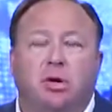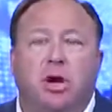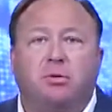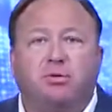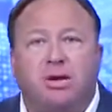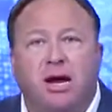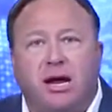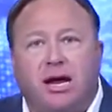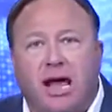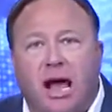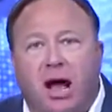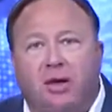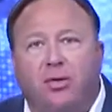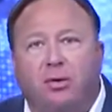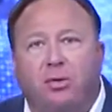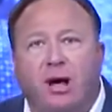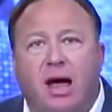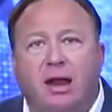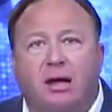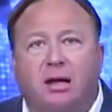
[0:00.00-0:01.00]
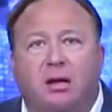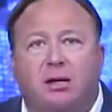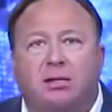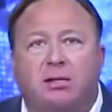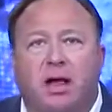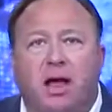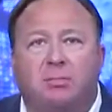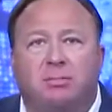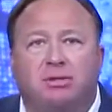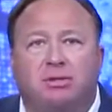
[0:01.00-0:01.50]
Go take out the radical
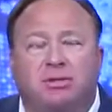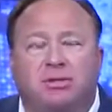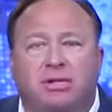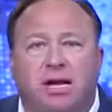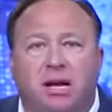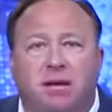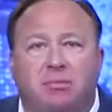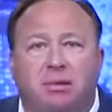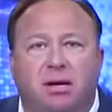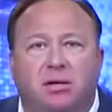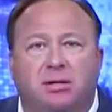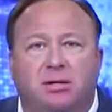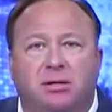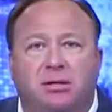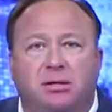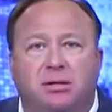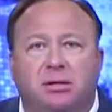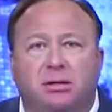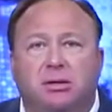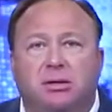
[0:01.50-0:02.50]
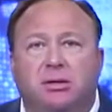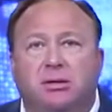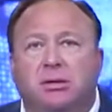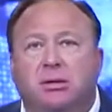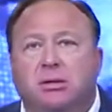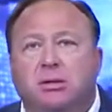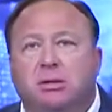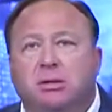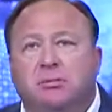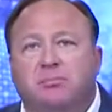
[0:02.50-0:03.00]
Islamist enemies,
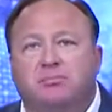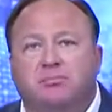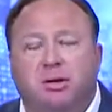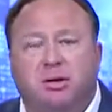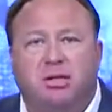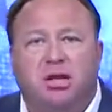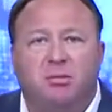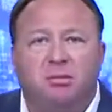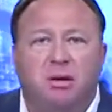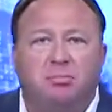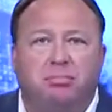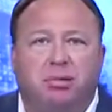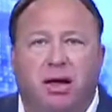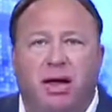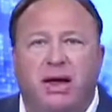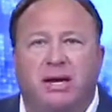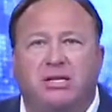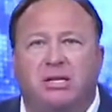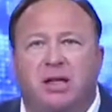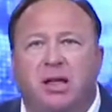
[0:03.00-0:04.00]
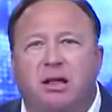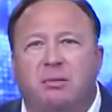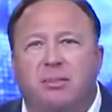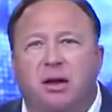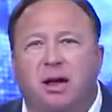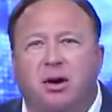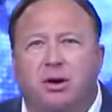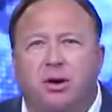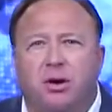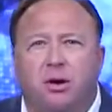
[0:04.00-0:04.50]
put them in place, let
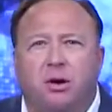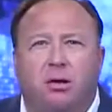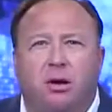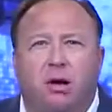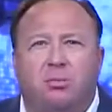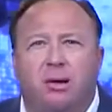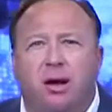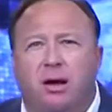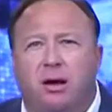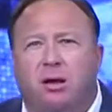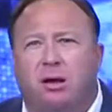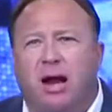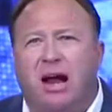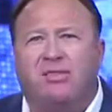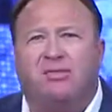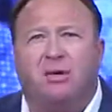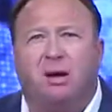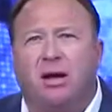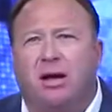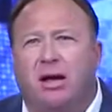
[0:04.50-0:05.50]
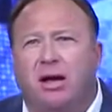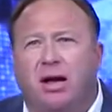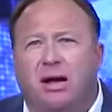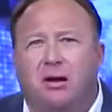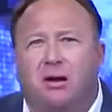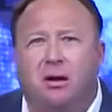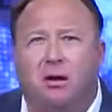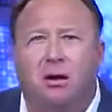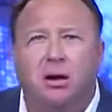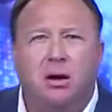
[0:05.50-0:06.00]
them enter Europe, enter Africa,
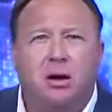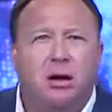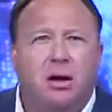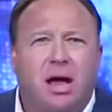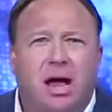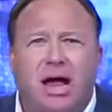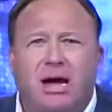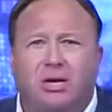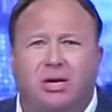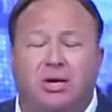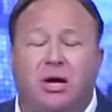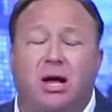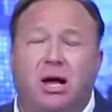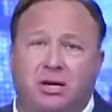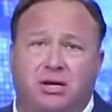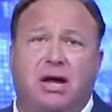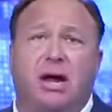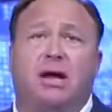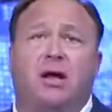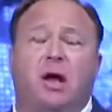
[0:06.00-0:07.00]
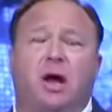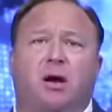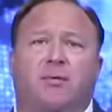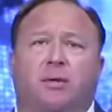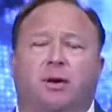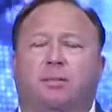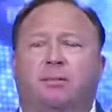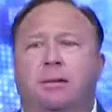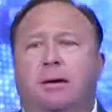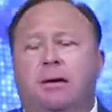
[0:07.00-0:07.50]
enter Asia, and take
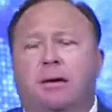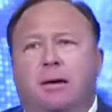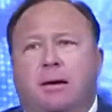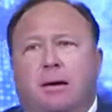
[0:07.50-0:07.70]
over.